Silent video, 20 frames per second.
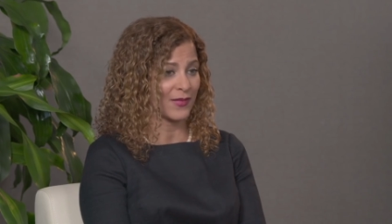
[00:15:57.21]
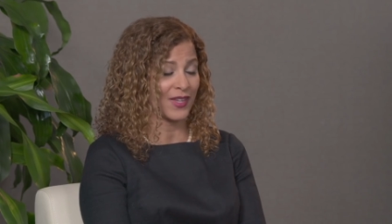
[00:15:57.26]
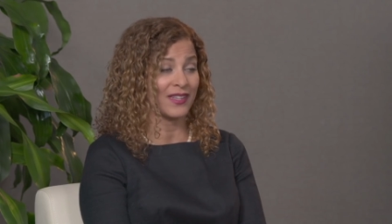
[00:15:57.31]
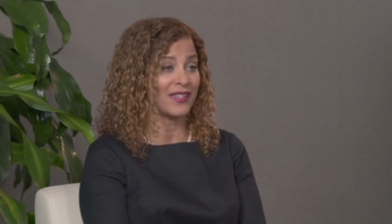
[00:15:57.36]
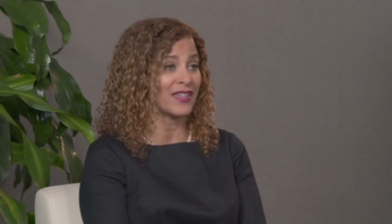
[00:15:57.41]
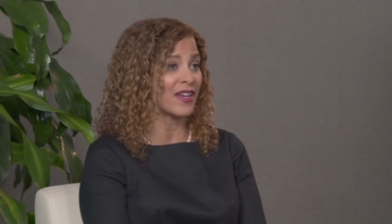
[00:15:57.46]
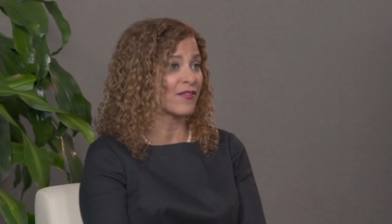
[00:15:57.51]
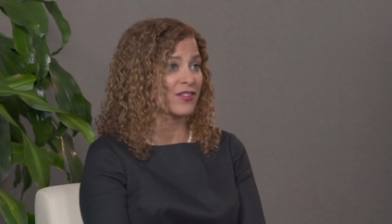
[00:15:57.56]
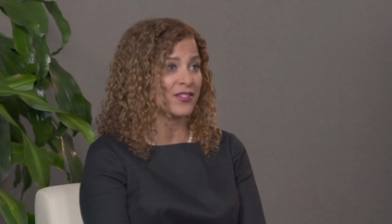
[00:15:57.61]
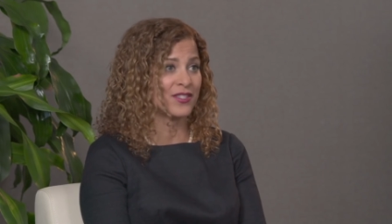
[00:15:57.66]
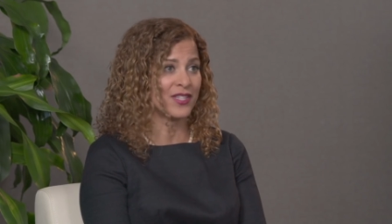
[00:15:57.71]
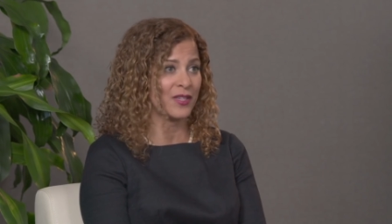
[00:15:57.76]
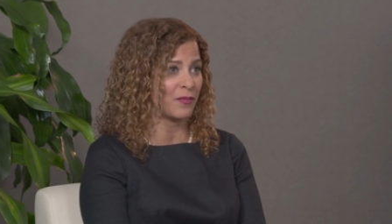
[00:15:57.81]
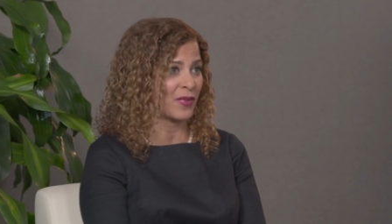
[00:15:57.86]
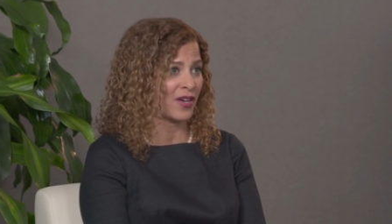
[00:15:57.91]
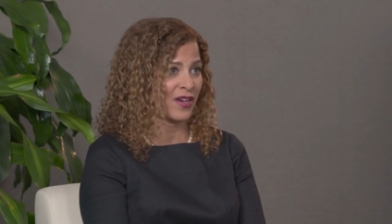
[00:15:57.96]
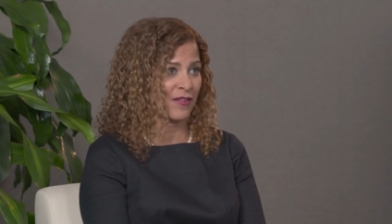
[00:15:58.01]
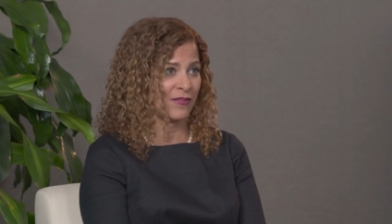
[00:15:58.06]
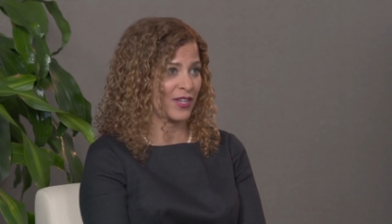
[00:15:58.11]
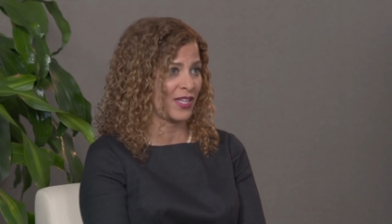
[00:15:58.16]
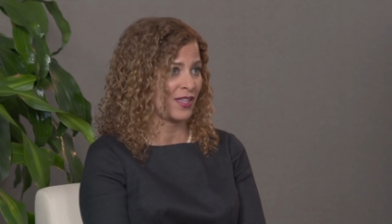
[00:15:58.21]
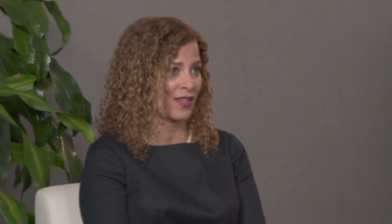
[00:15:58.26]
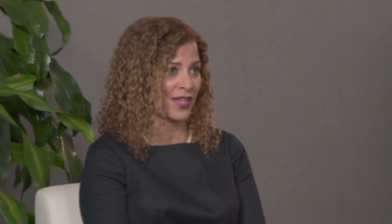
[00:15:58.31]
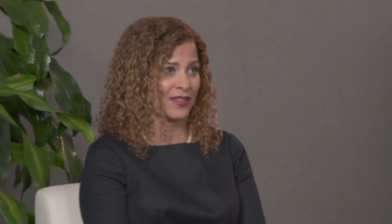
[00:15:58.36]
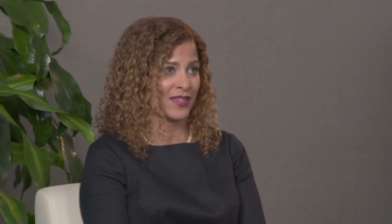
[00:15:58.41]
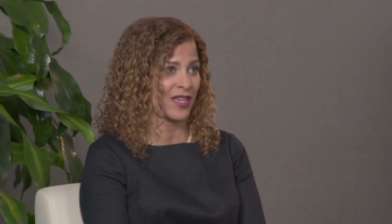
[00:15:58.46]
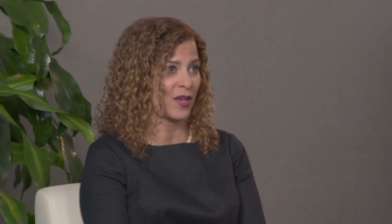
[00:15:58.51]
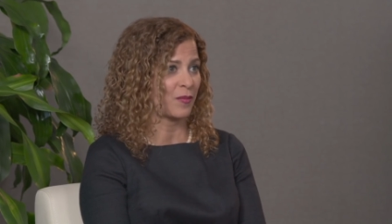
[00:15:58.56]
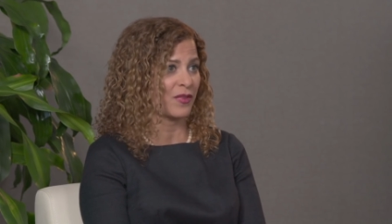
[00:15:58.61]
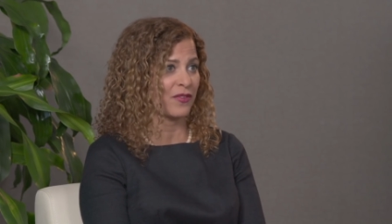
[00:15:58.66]
I'd never seen poverty
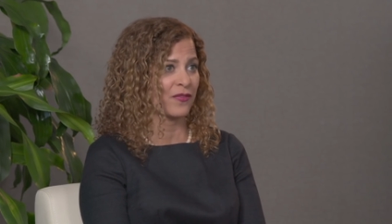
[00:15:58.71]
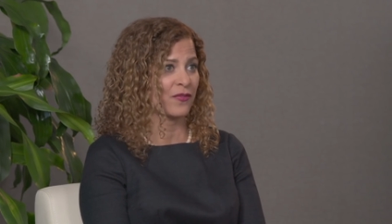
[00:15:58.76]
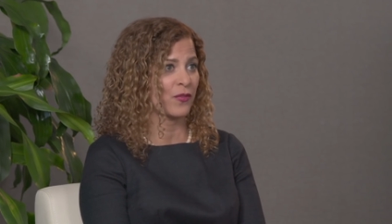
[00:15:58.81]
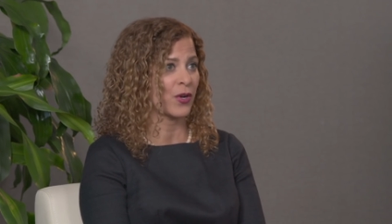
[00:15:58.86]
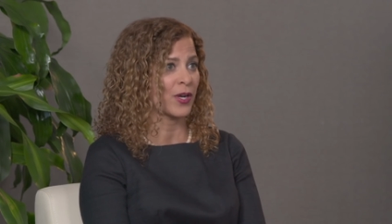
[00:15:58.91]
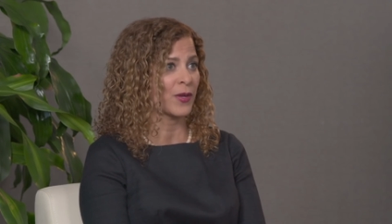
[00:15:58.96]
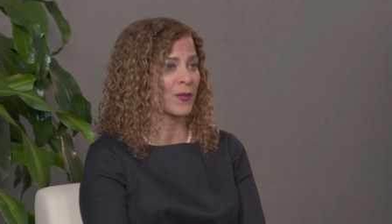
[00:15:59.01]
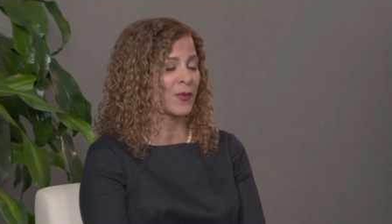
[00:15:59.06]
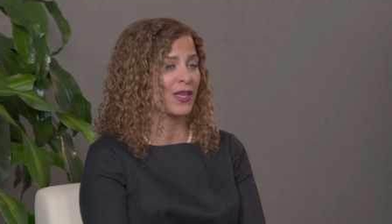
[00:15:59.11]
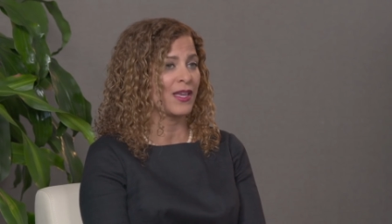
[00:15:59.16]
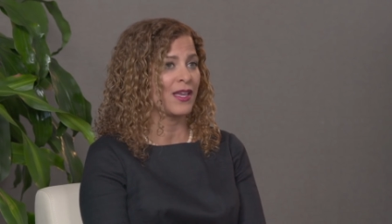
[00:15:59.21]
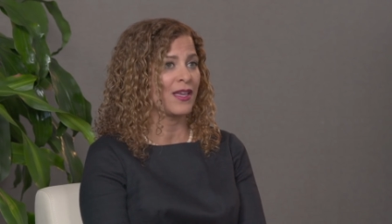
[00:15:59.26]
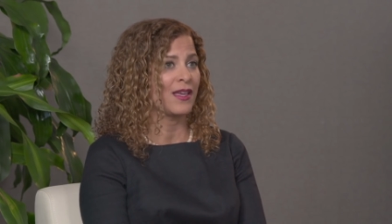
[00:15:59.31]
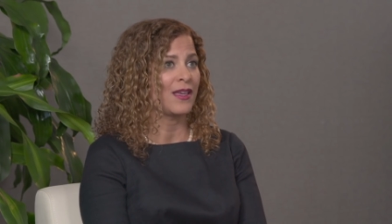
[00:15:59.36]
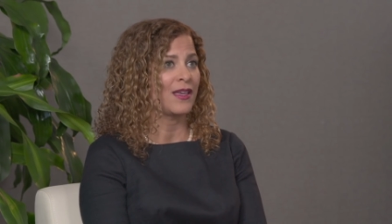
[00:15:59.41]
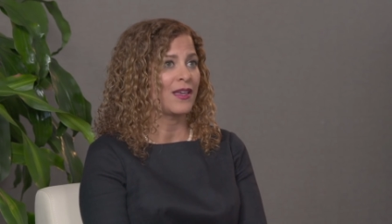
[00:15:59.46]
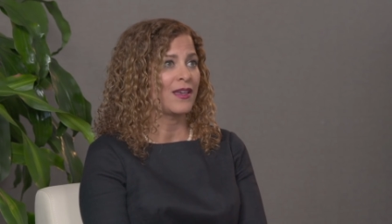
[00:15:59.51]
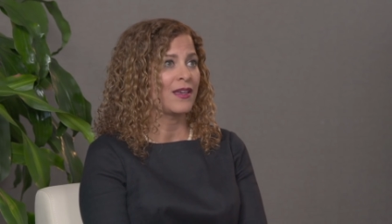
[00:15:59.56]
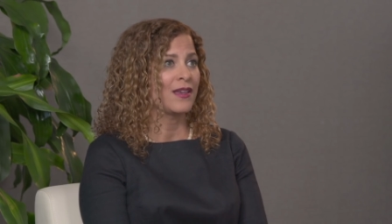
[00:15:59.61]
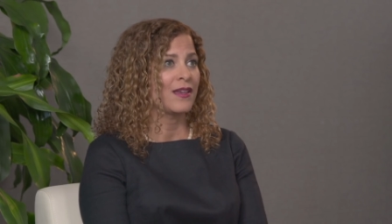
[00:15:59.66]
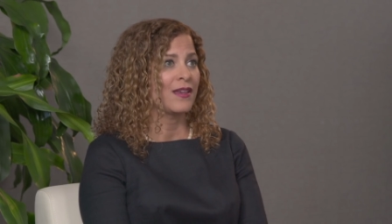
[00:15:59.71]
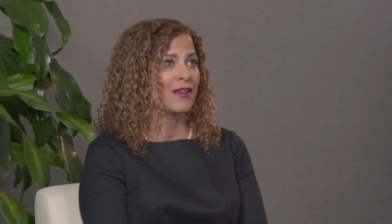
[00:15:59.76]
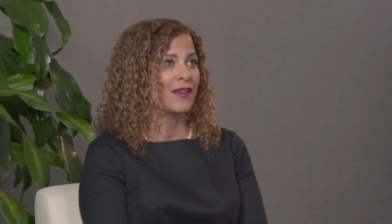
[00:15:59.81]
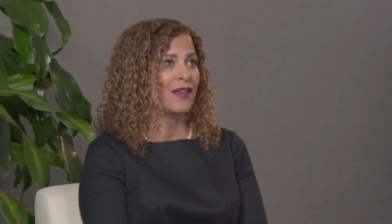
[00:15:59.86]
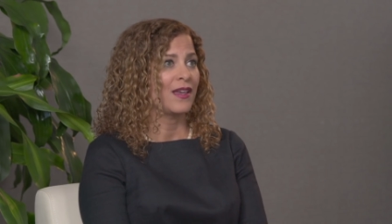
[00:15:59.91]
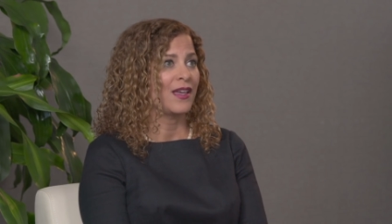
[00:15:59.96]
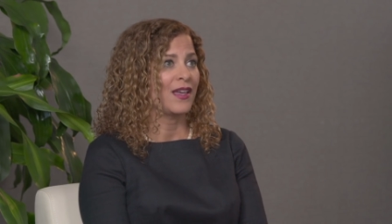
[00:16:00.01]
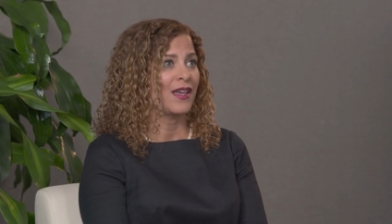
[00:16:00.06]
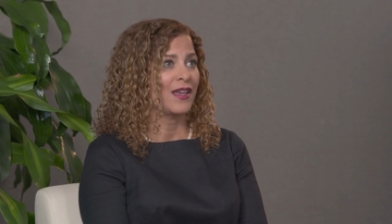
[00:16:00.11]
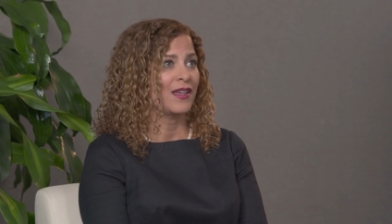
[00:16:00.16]
like that before.
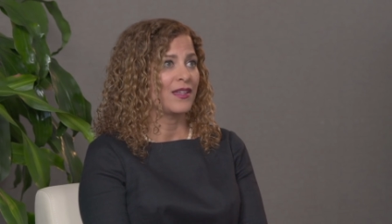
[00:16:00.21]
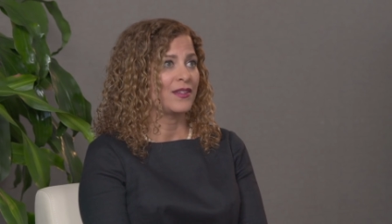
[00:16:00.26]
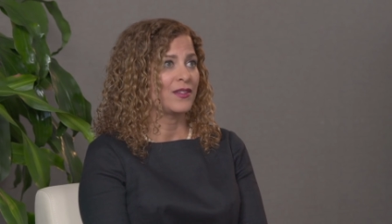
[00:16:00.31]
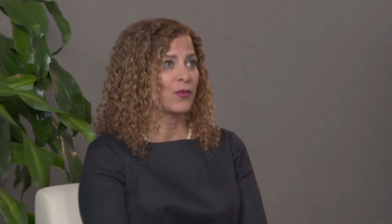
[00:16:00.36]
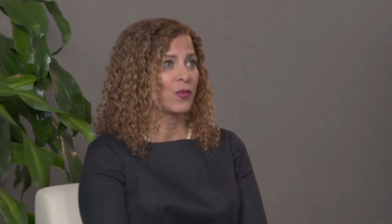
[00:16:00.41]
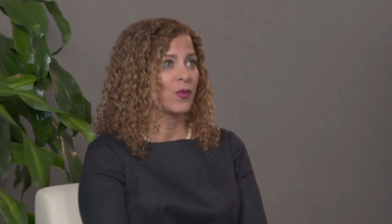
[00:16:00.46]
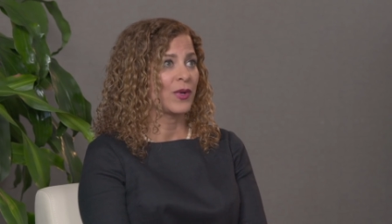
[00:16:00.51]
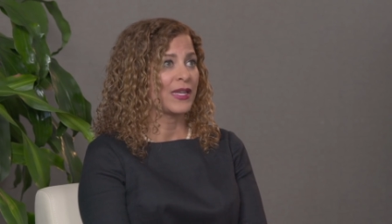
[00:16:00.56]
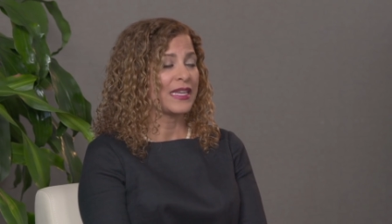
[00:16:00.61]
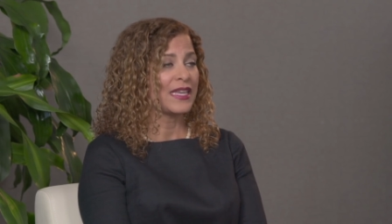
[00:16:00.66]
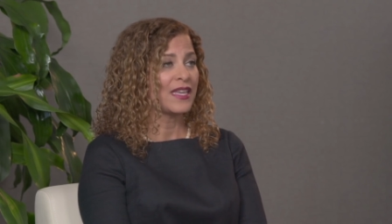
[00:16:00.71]
And one